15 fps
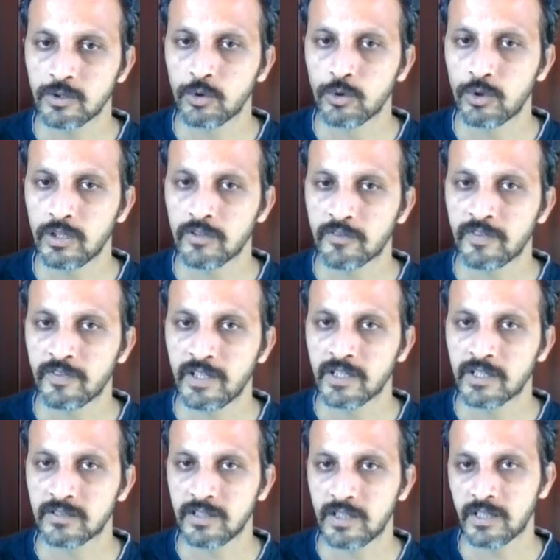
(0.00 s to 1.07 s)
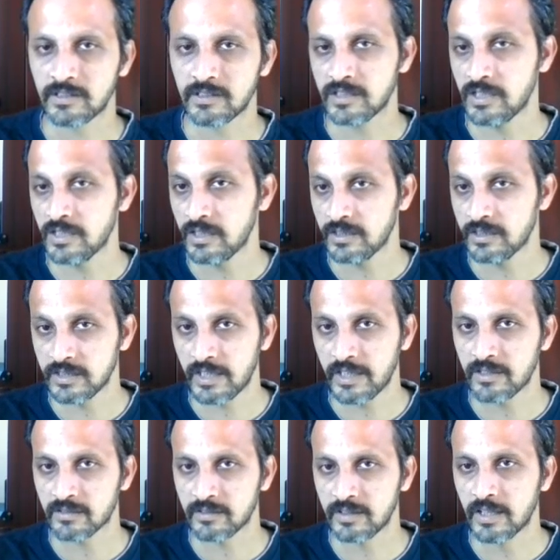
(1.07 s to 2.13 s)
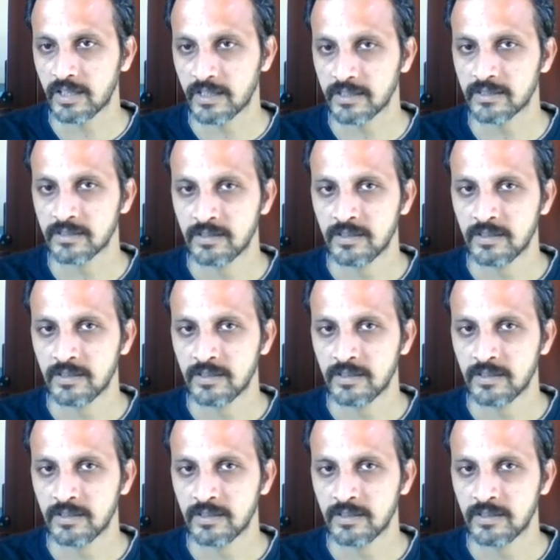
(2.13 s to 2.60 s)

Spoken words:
go to f5 and say like the g8 is guarded,